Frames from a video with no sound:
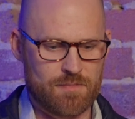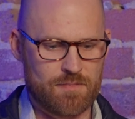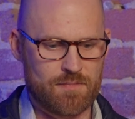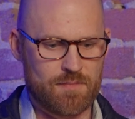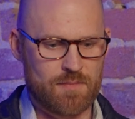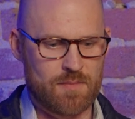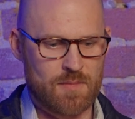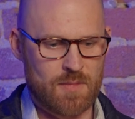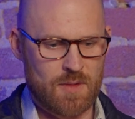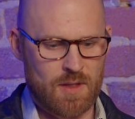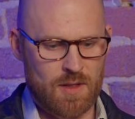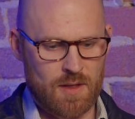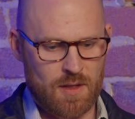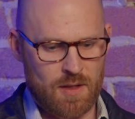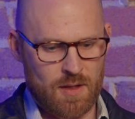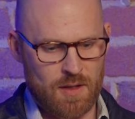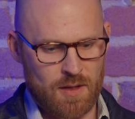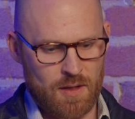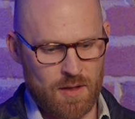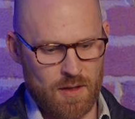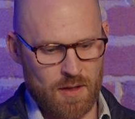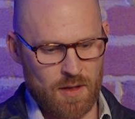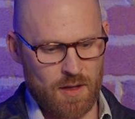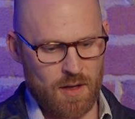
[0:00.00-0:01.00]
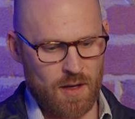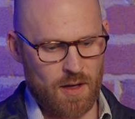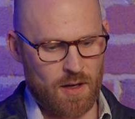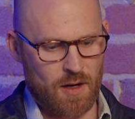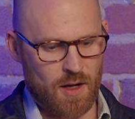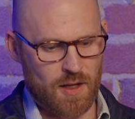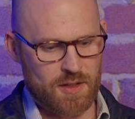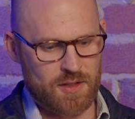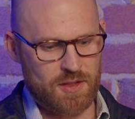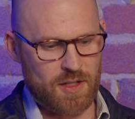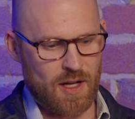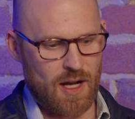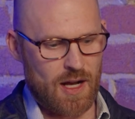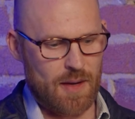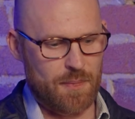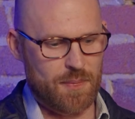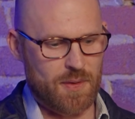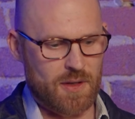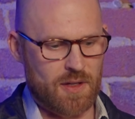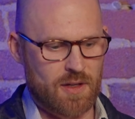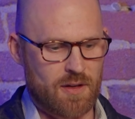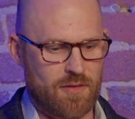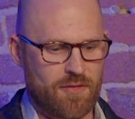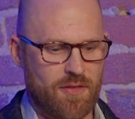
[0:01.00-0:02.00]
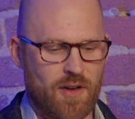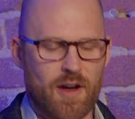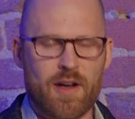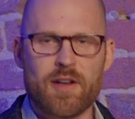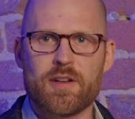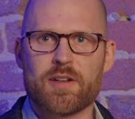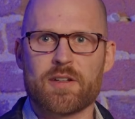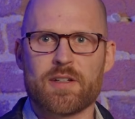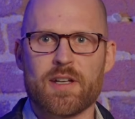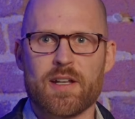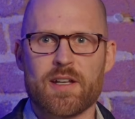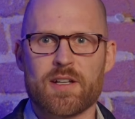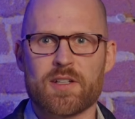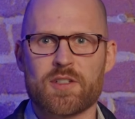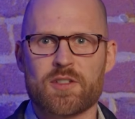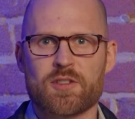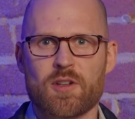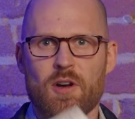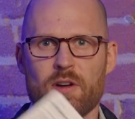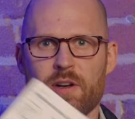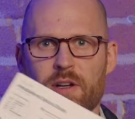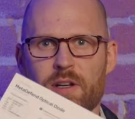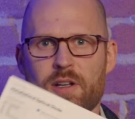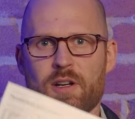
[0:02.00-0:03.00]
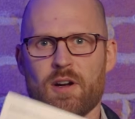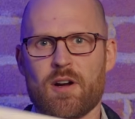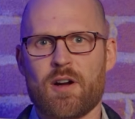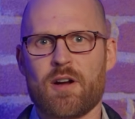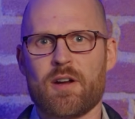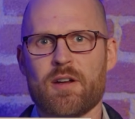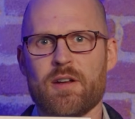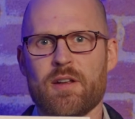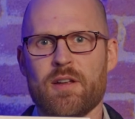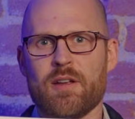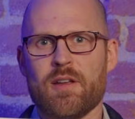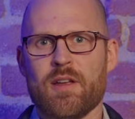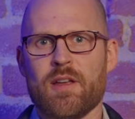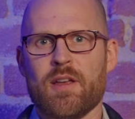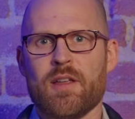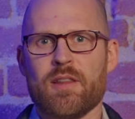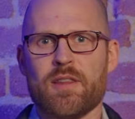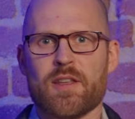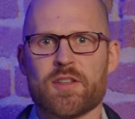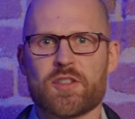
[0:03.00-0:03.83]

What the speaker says: And on top you're going to find your Getting Started card.